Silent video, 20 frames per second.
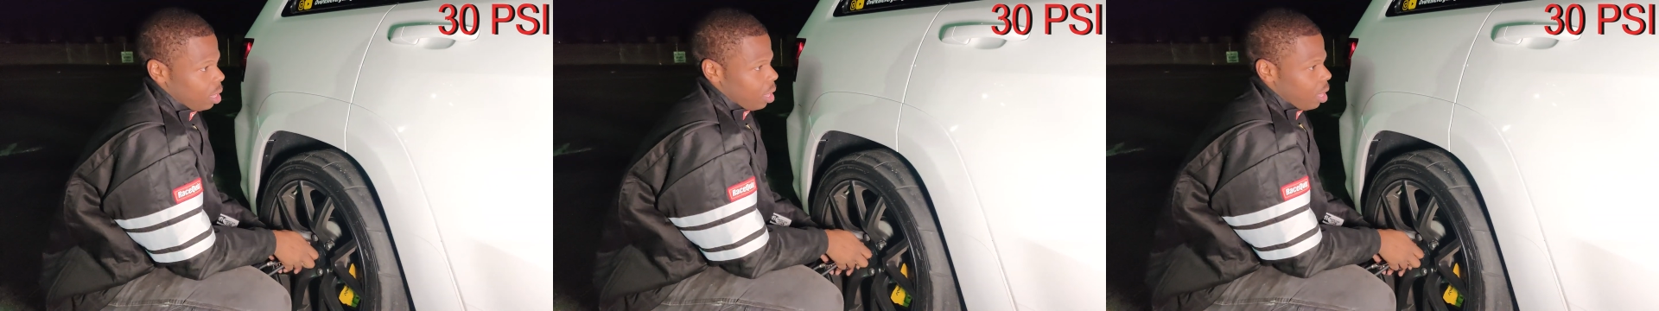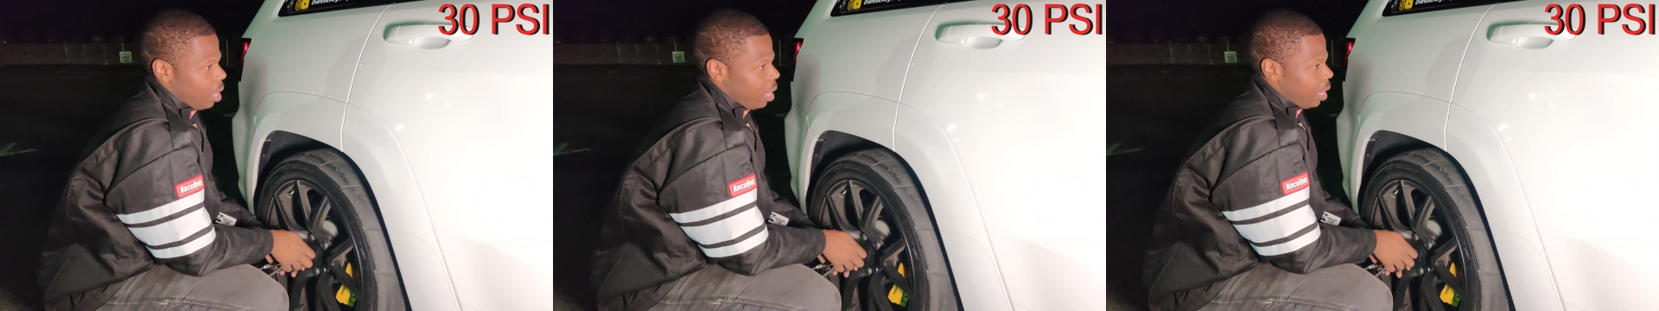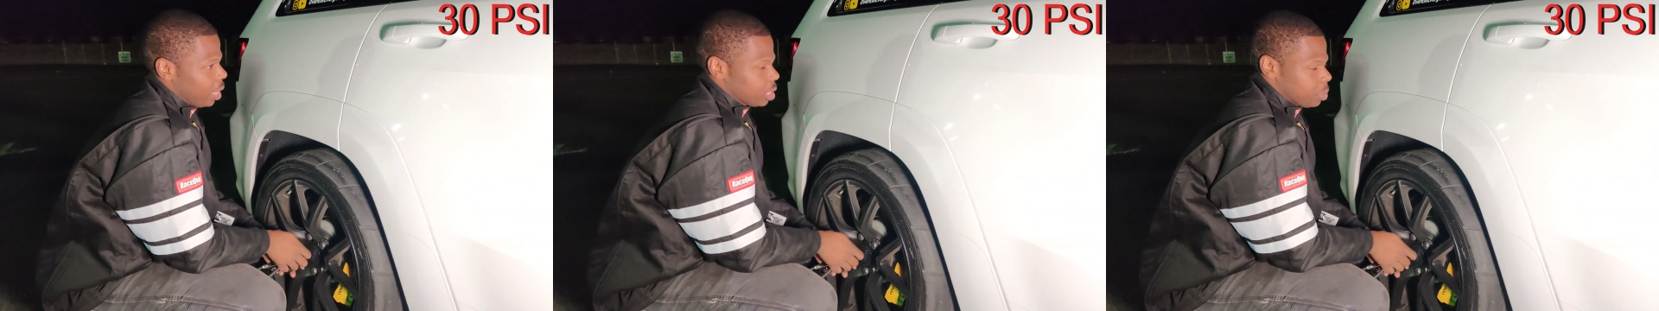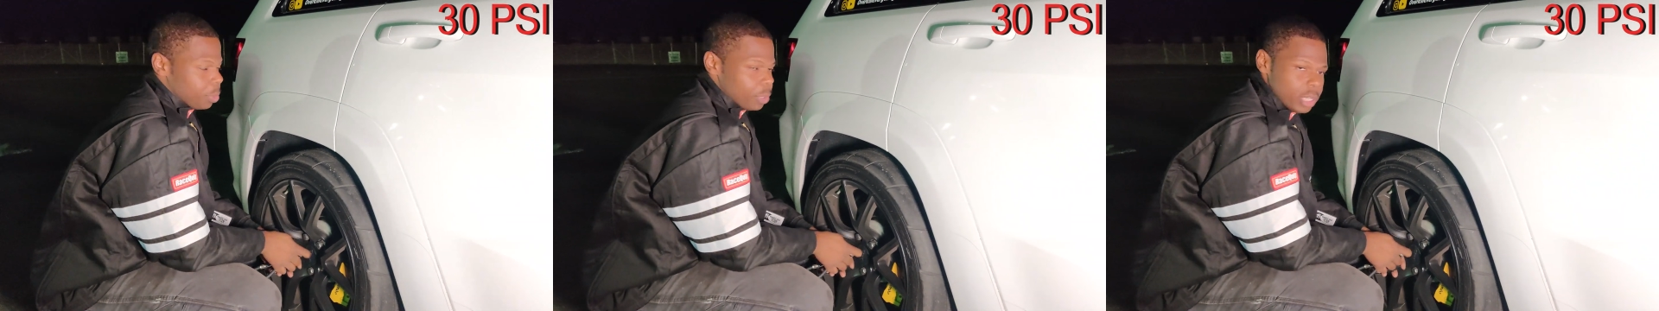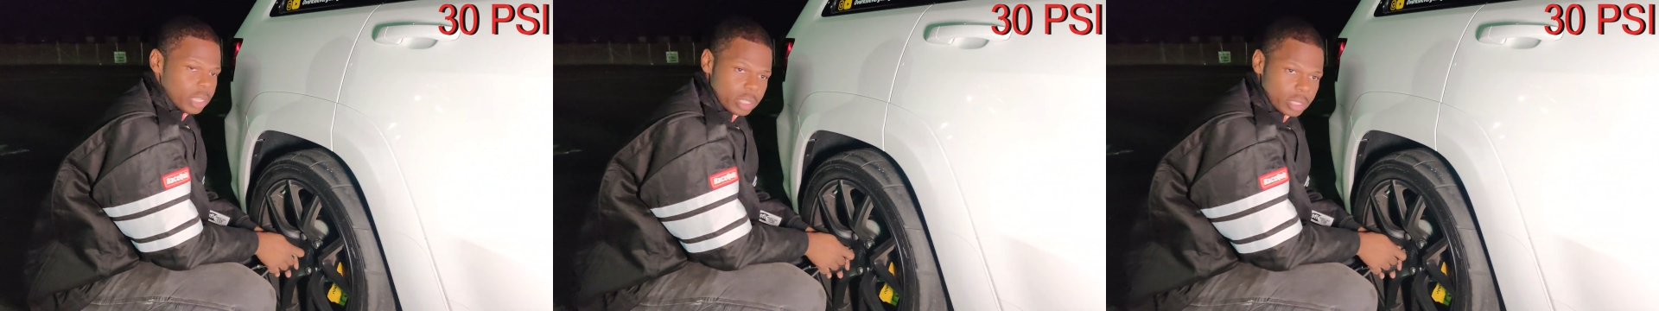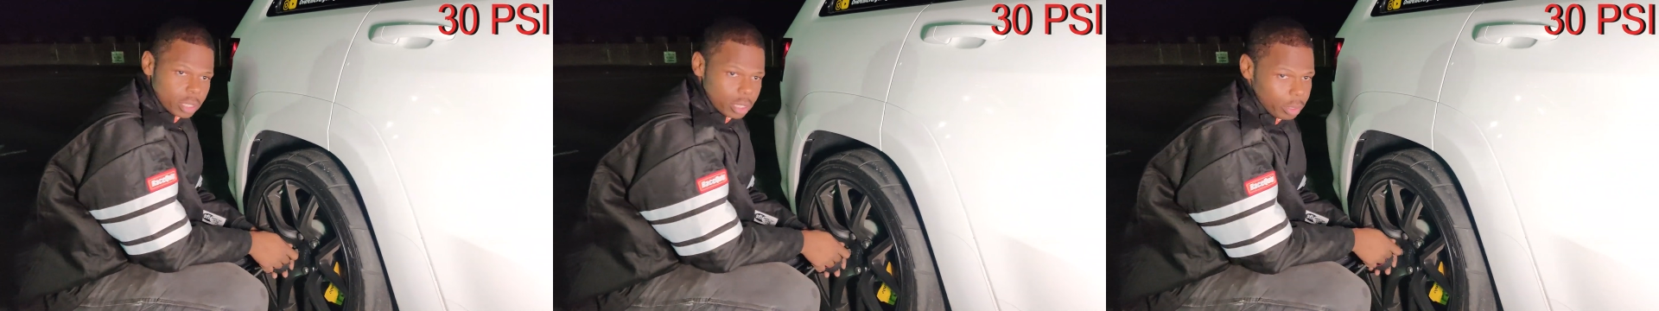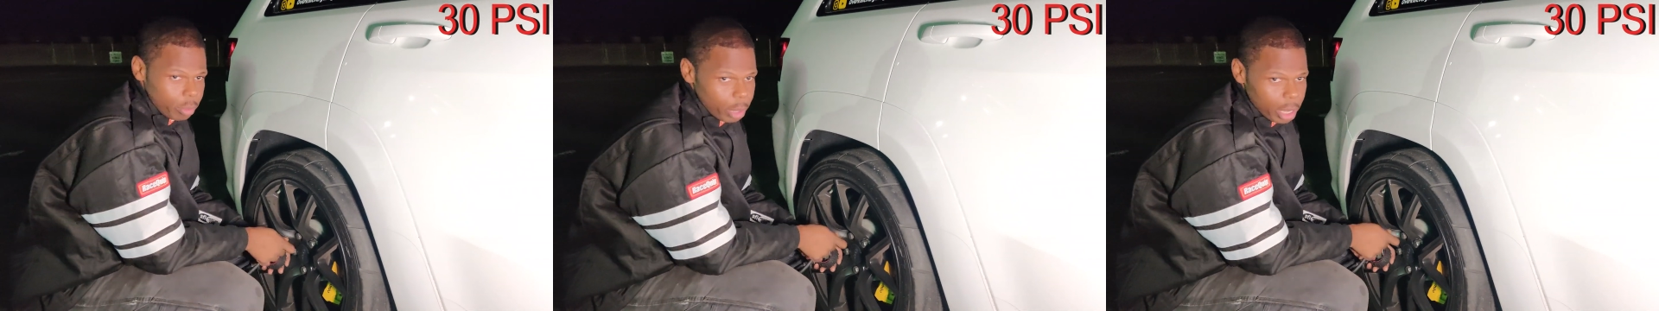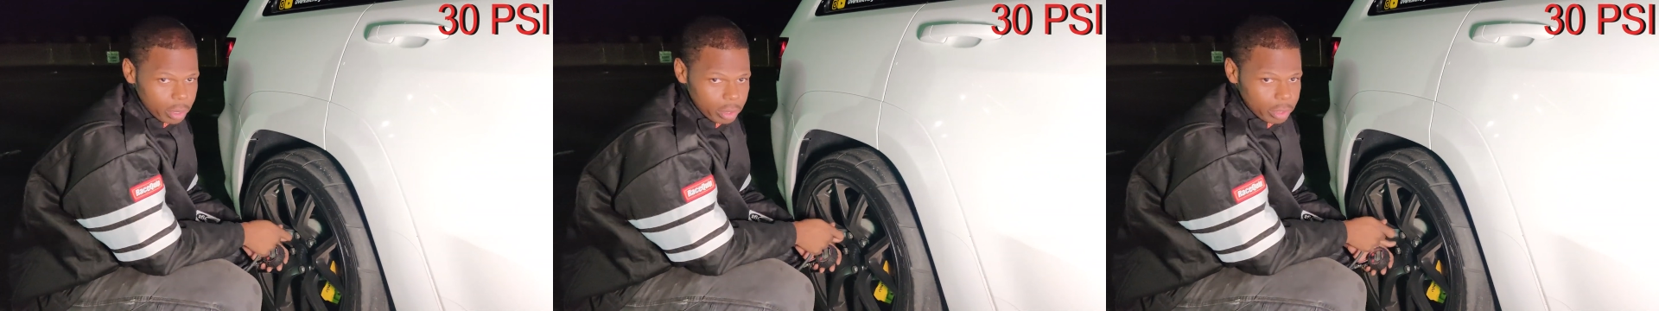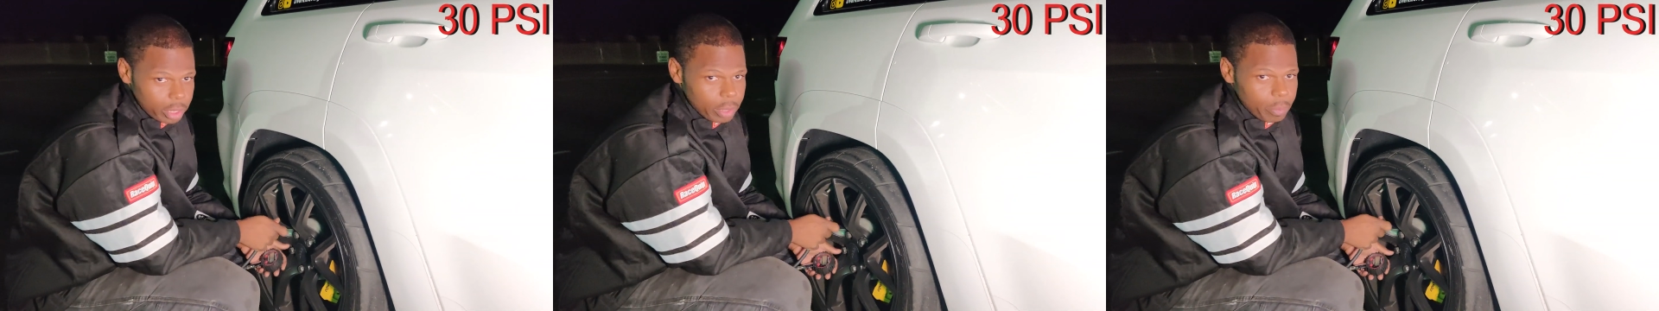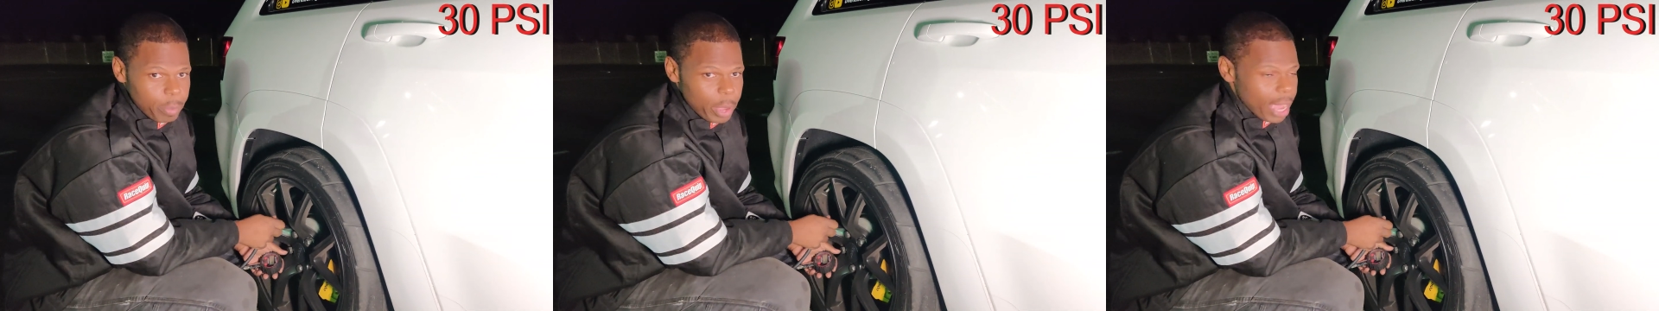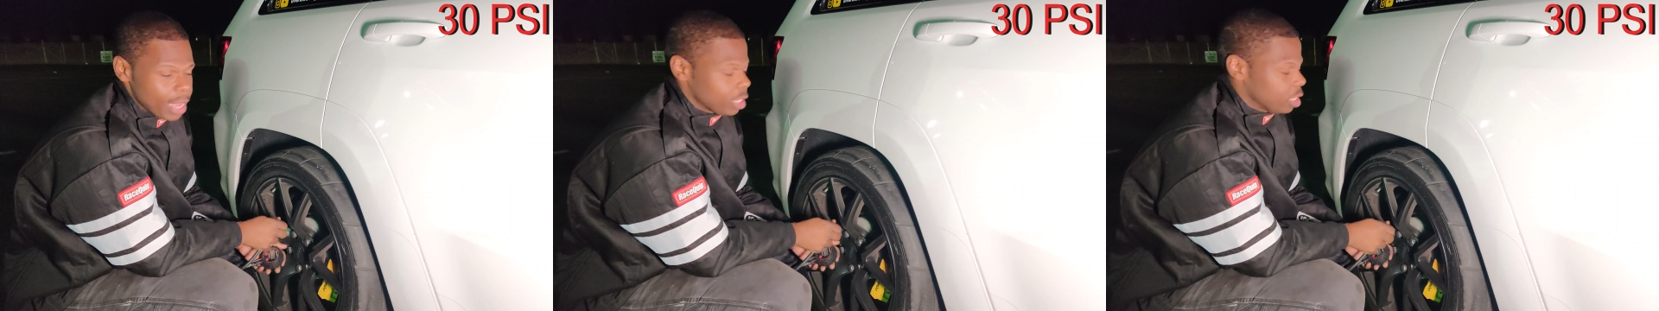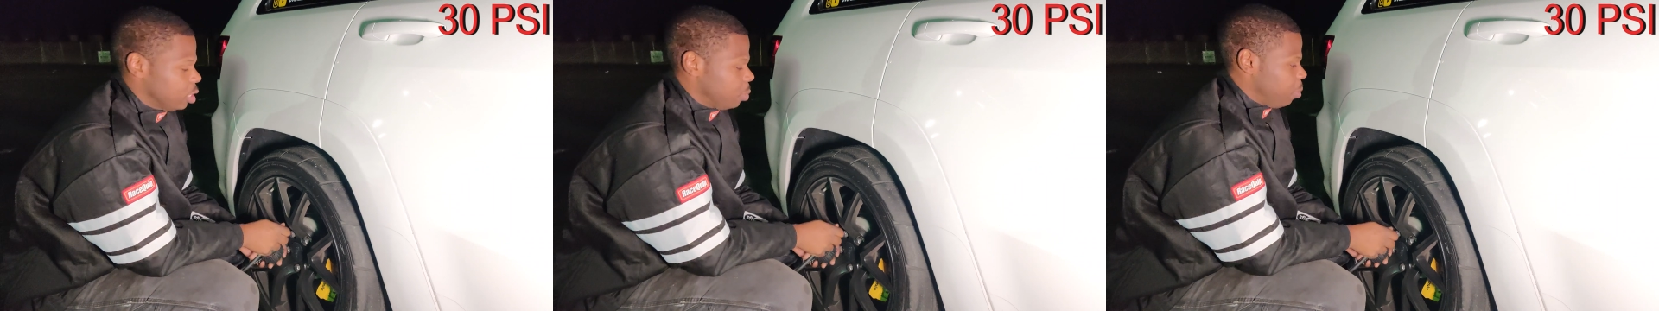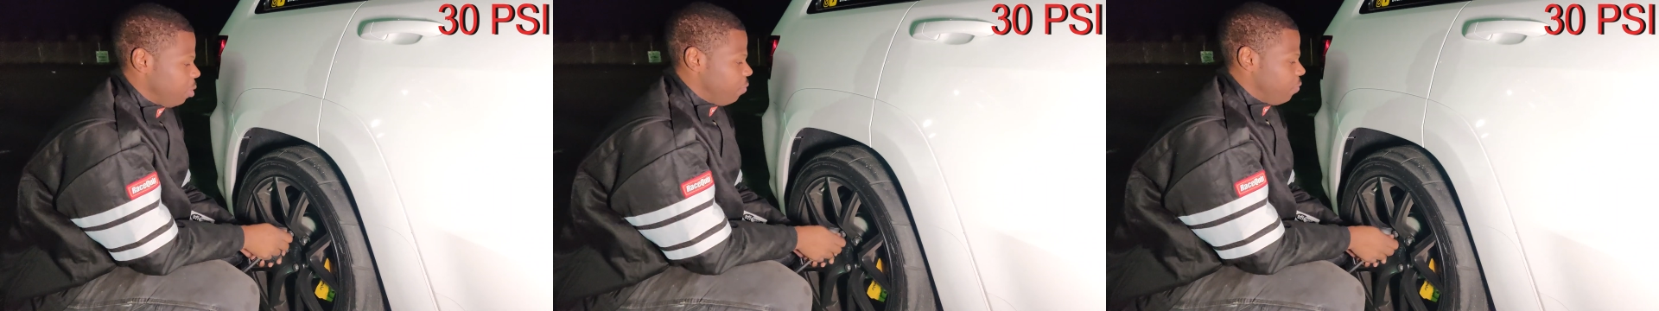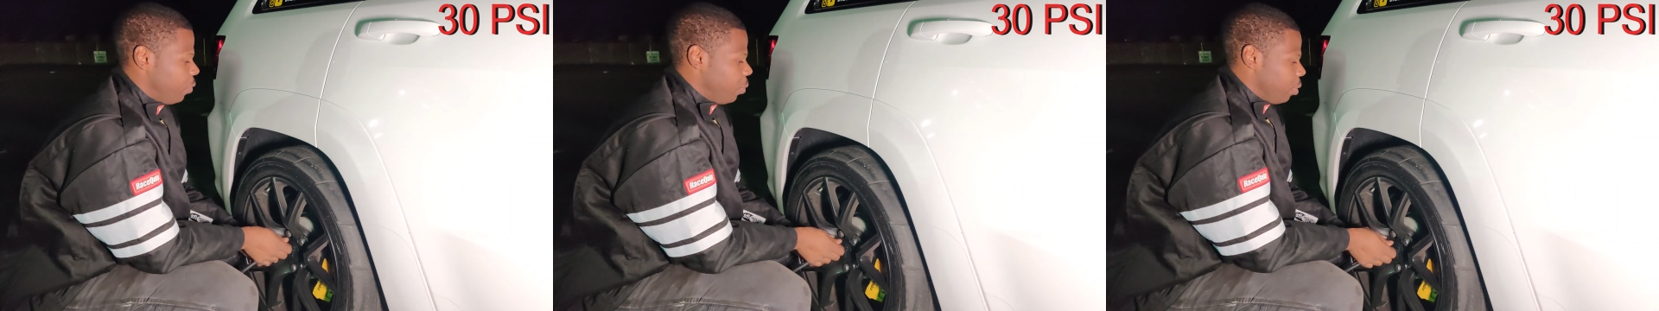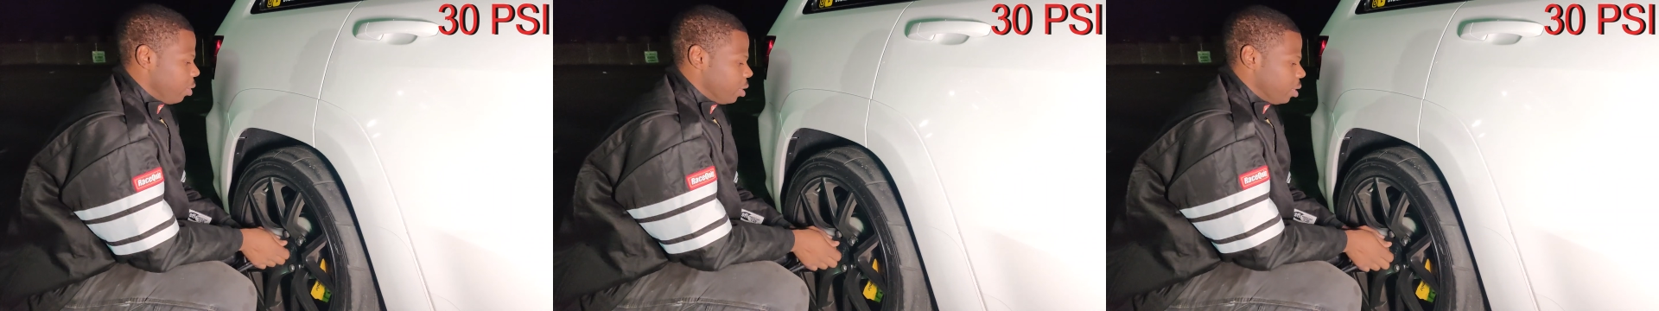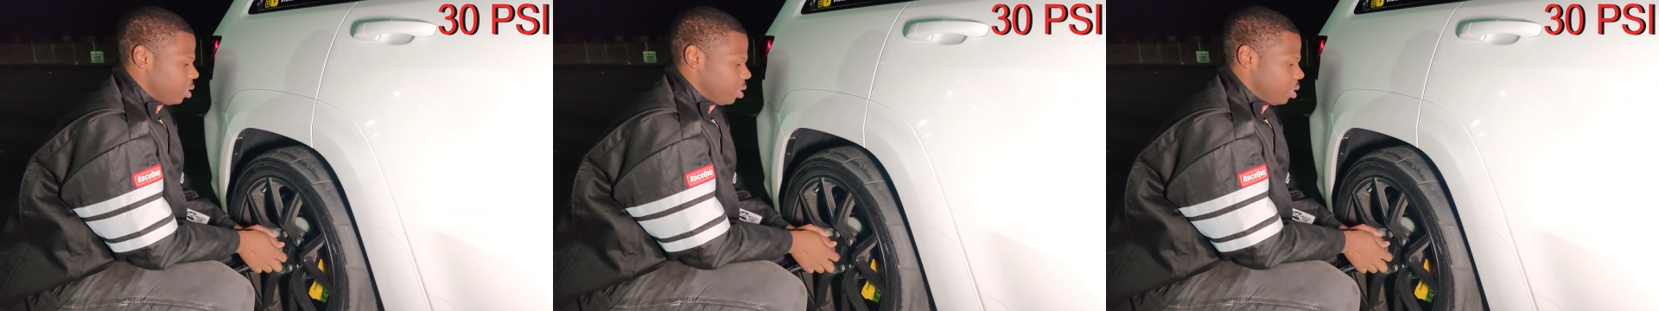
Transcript: exponentially better than the passes before.